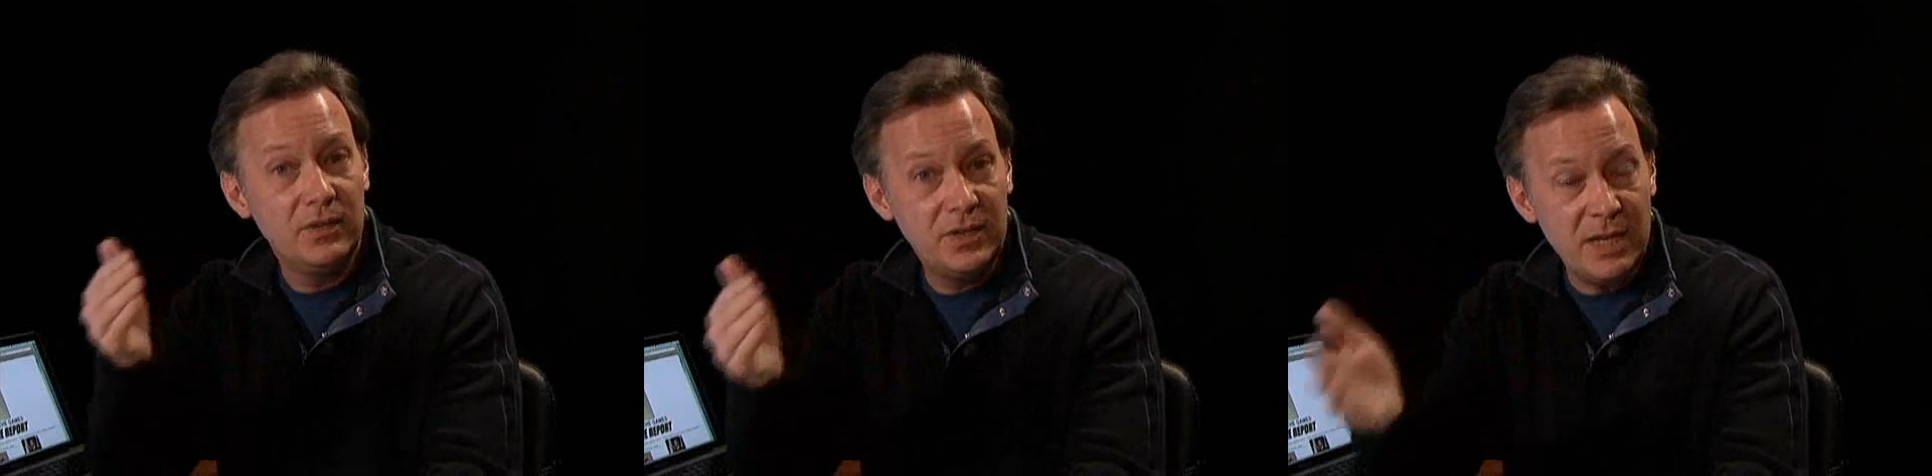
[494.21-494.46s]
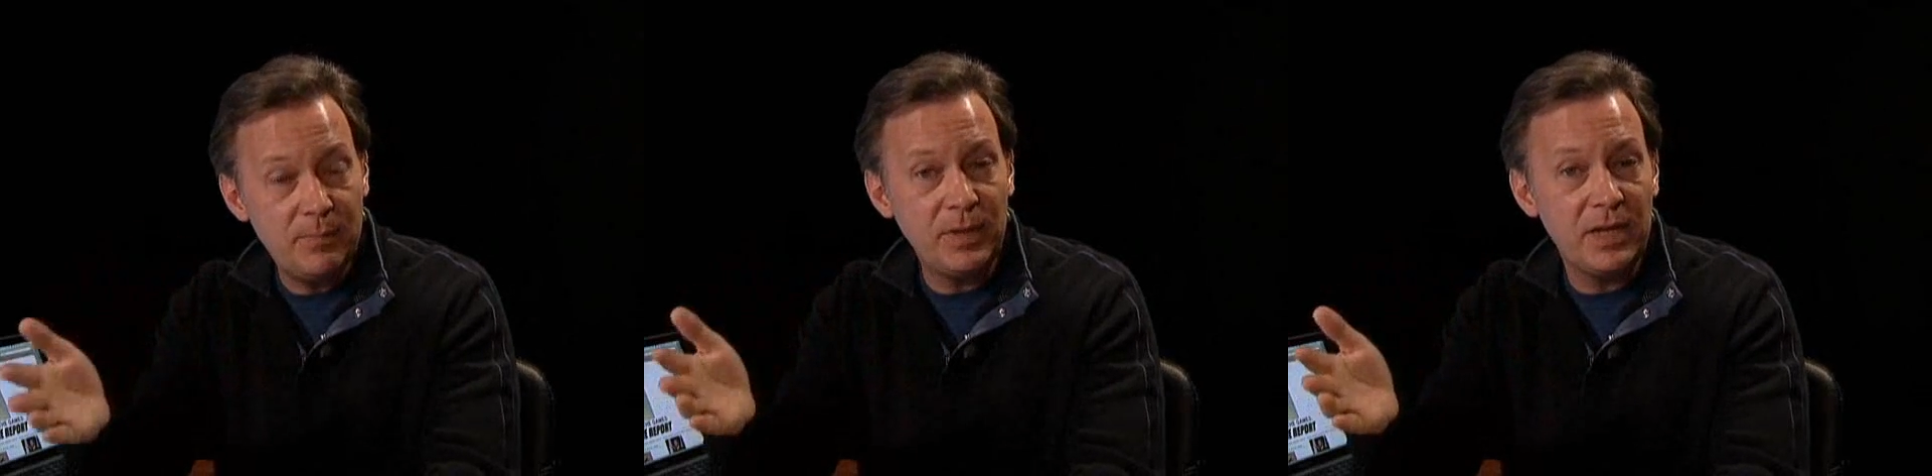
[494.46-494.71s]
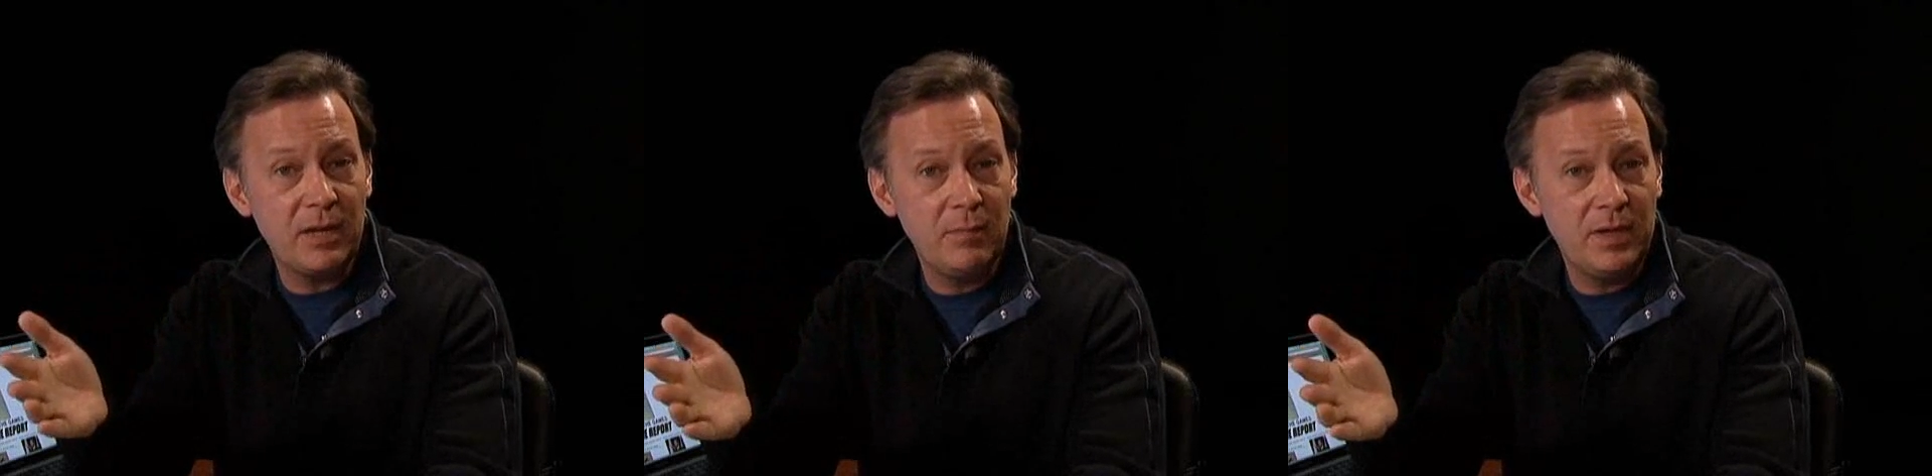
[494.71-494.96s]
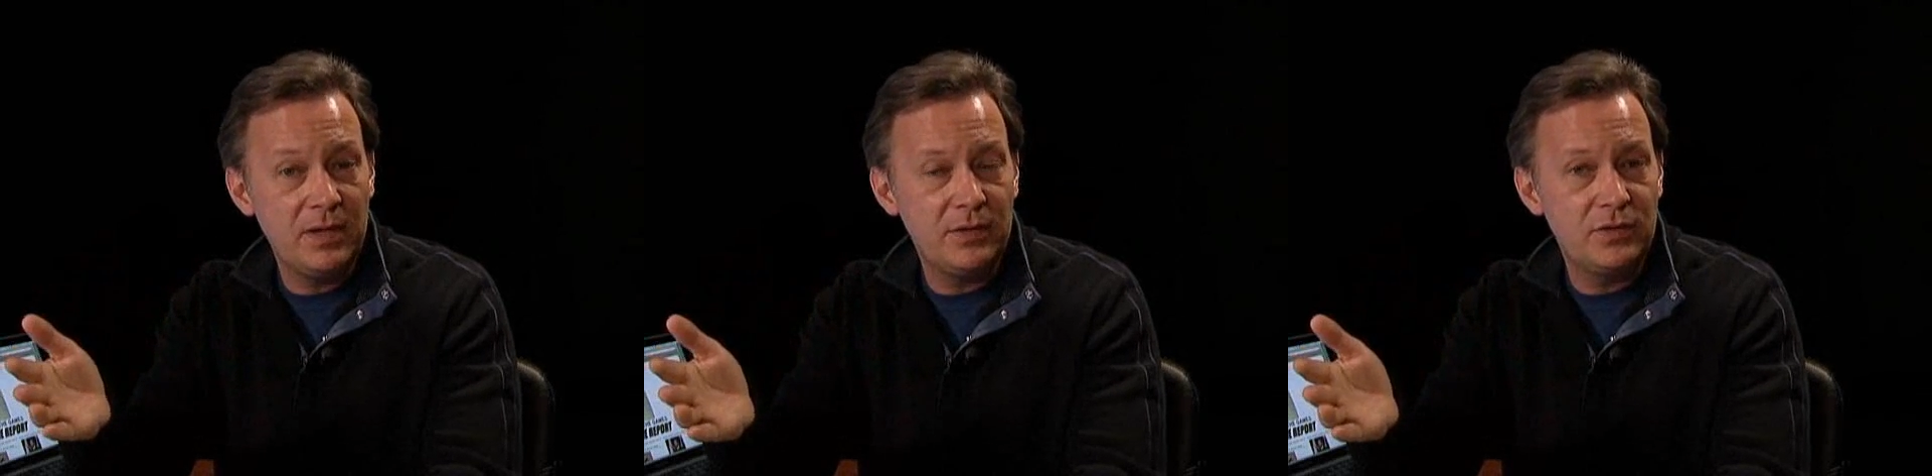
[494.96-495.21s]
deeply
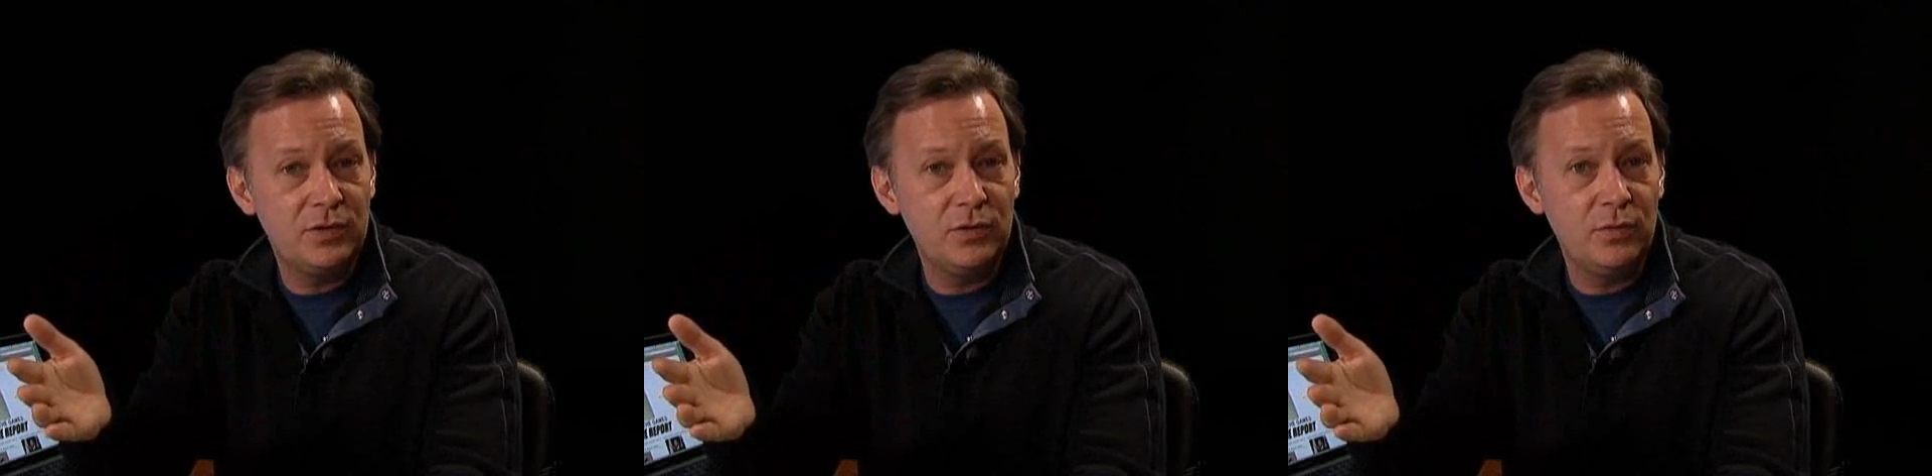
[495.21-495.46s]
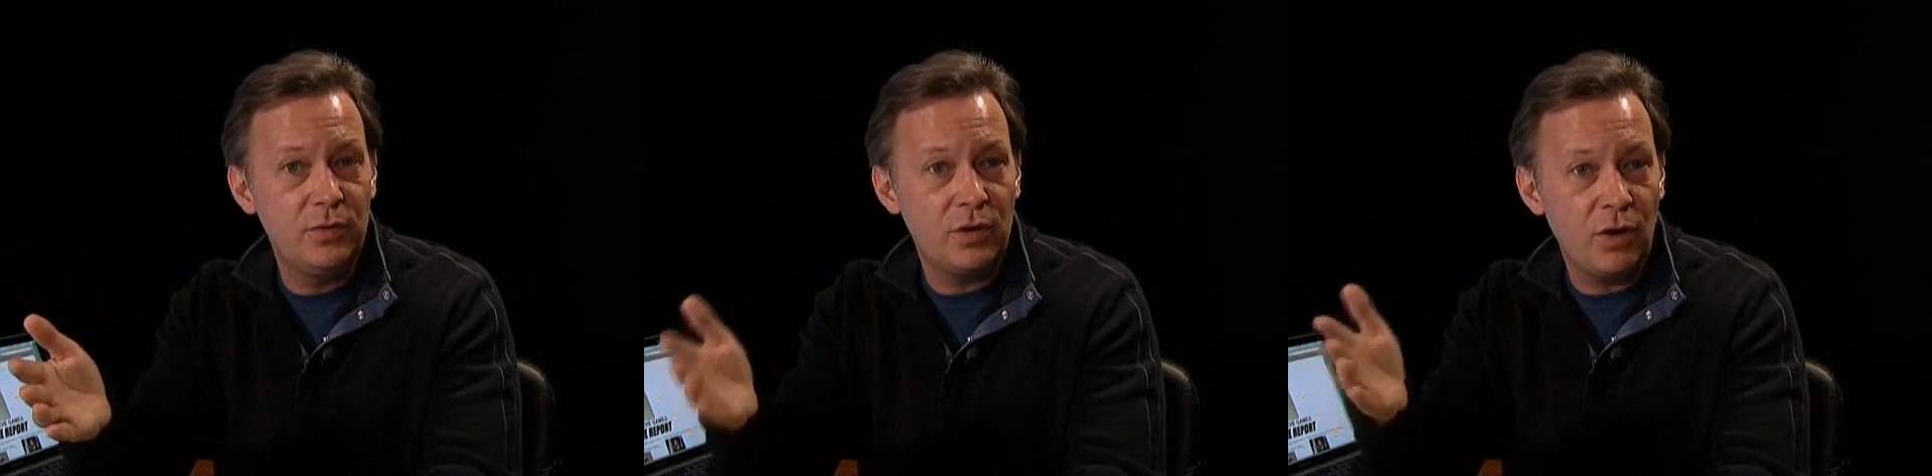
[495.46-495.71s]
committed to the